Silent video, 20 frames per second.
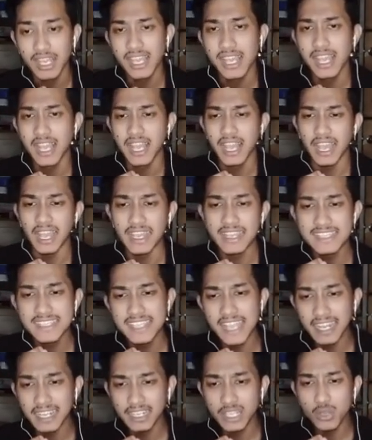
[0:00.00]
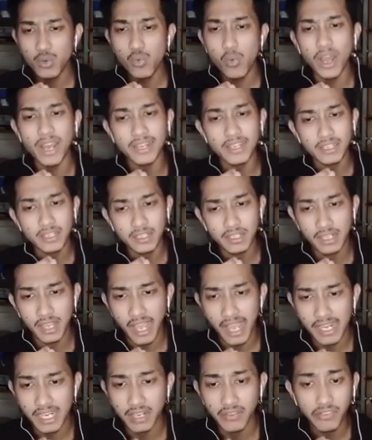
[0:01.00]
Exactly what an
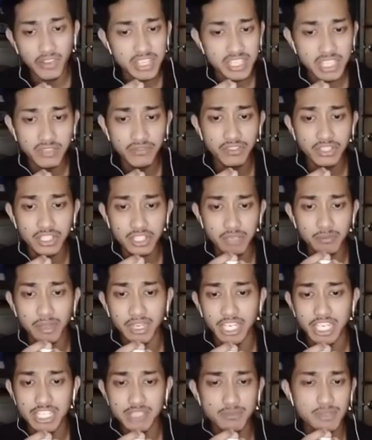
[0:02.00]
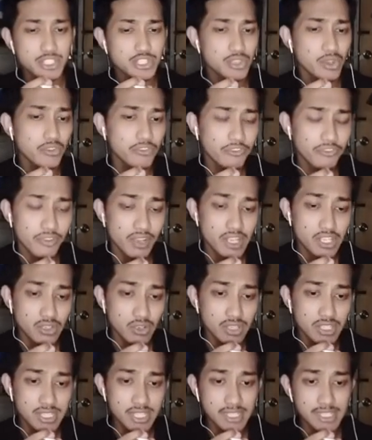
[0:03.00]
efficient inventory management software solution
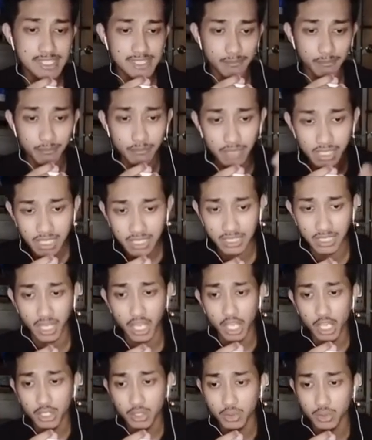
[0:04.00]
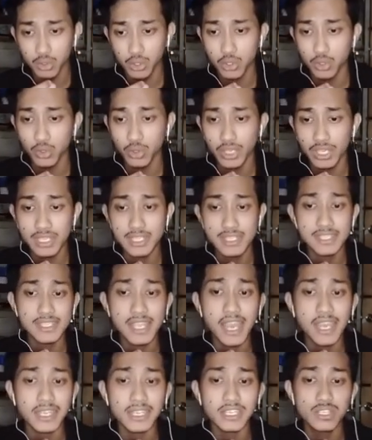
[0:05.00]
is a mean to do insight
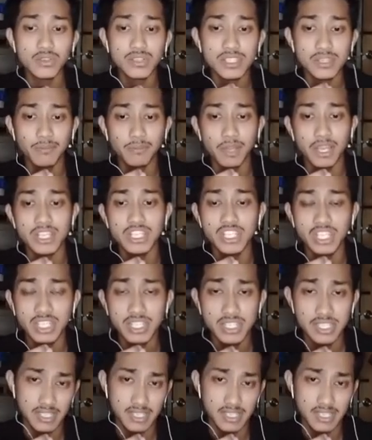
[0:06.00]
into the supply chains.